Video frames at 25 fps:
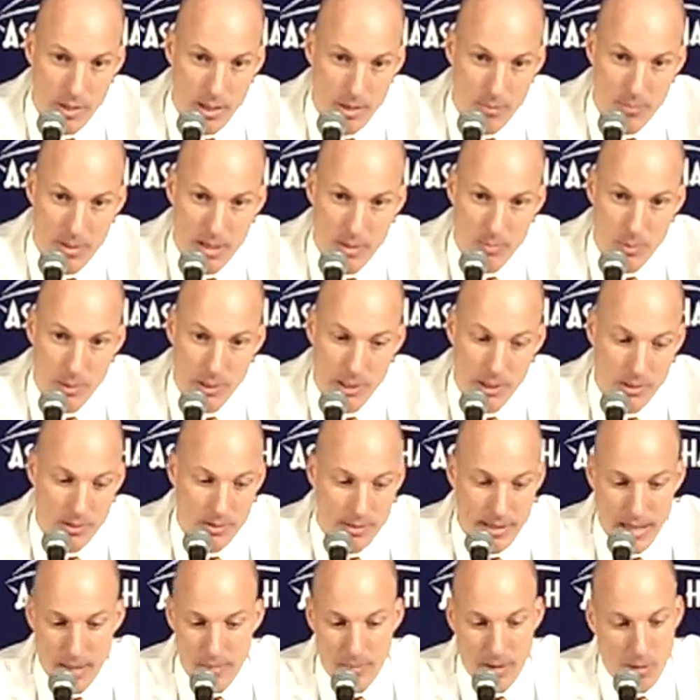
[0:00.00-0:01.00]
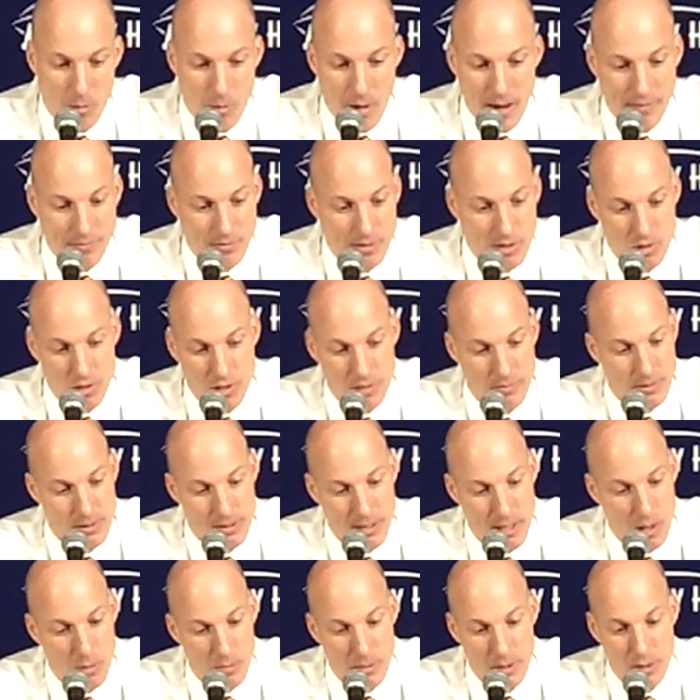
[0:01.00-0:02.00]
We have people here today. My wife doesn't
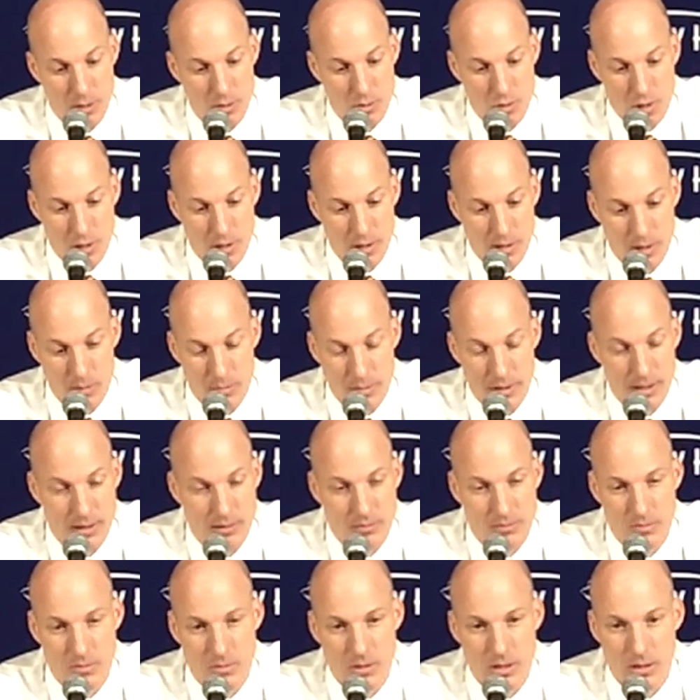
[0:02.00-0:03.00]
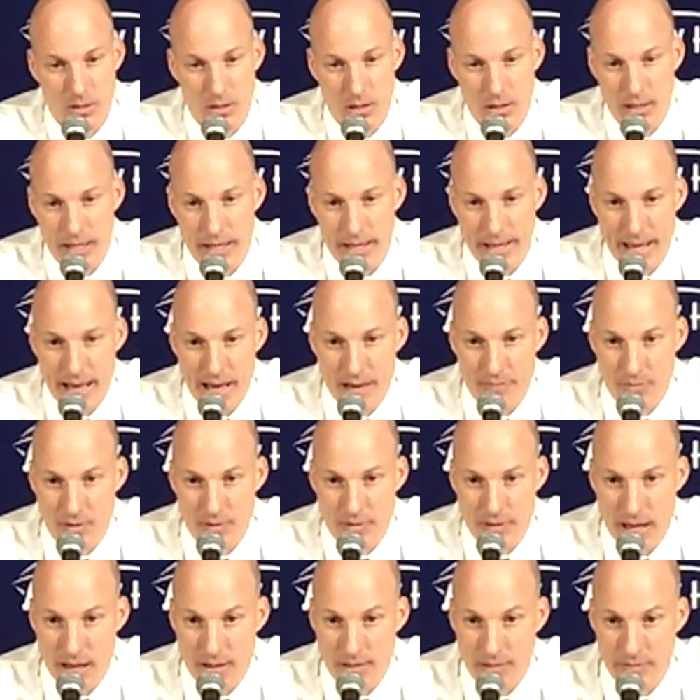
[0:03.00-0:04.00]
even tell me who's here. I mean, look like
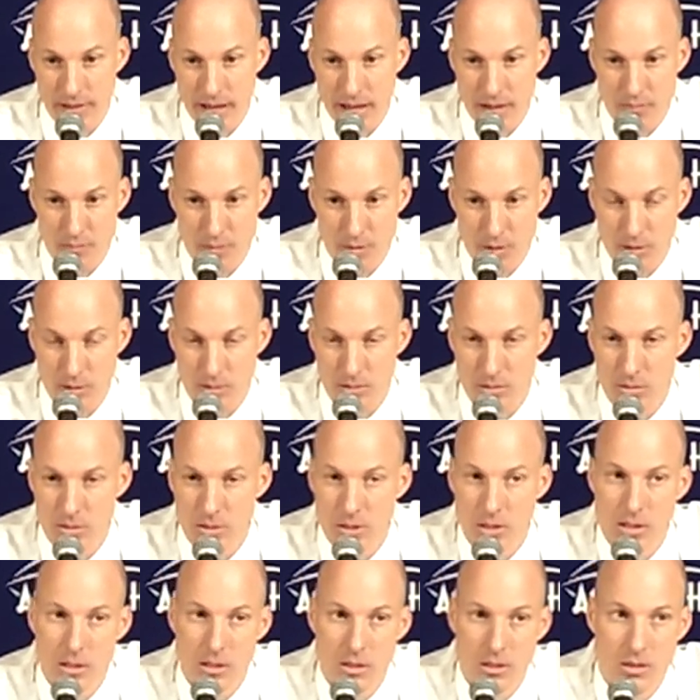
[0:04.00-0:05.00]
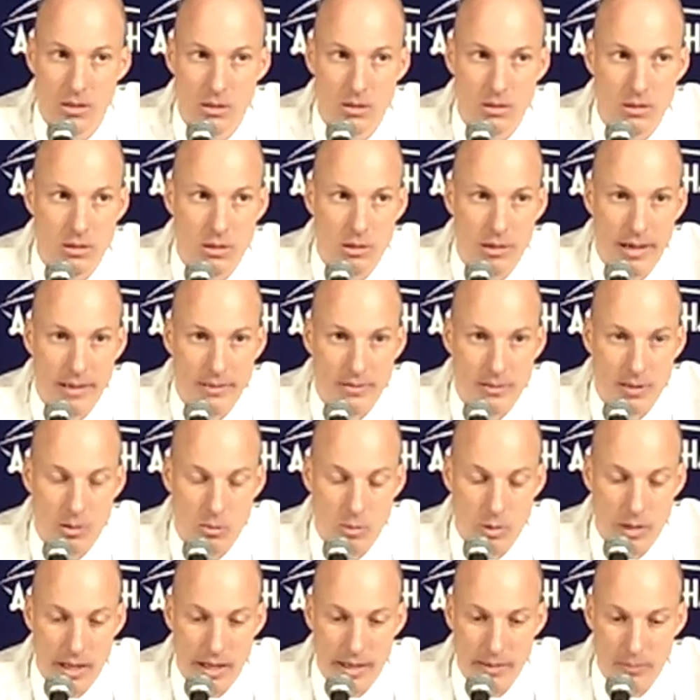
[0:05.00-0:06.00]
half the town of Danville, you know, out
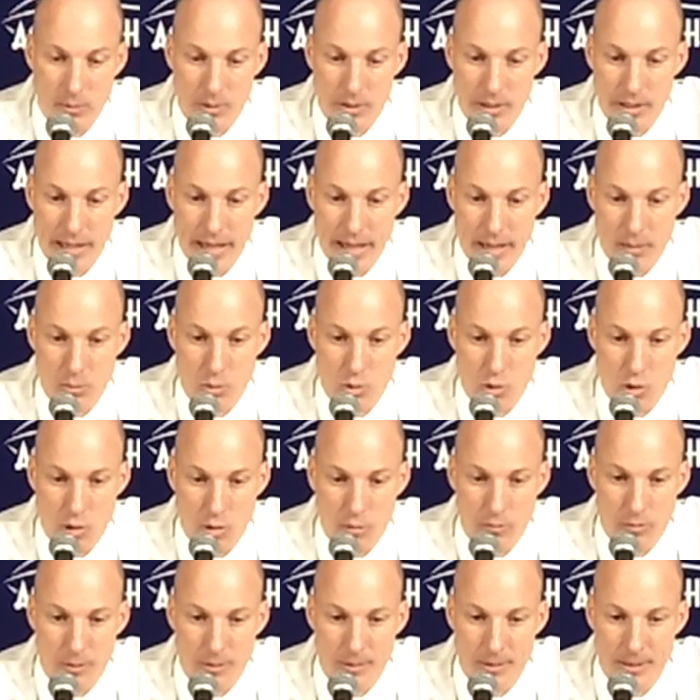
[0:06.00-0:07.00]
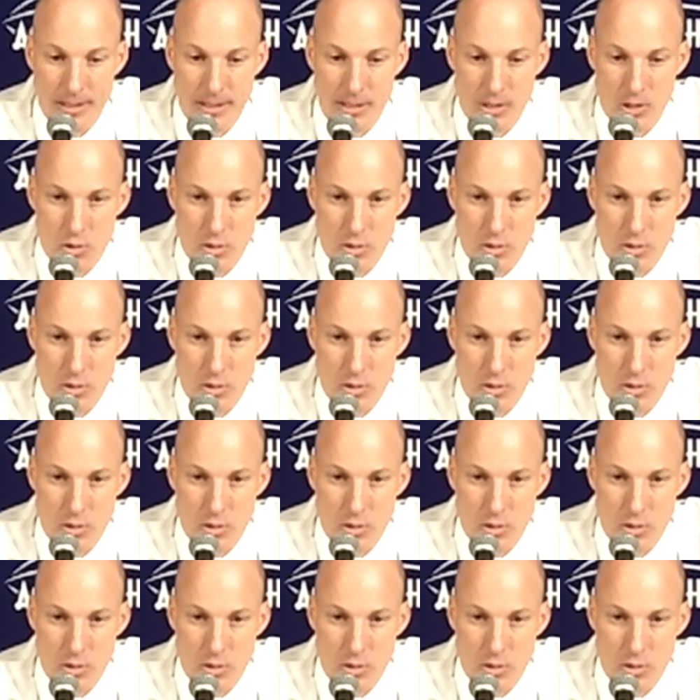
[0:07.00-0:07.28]
there when the game was over.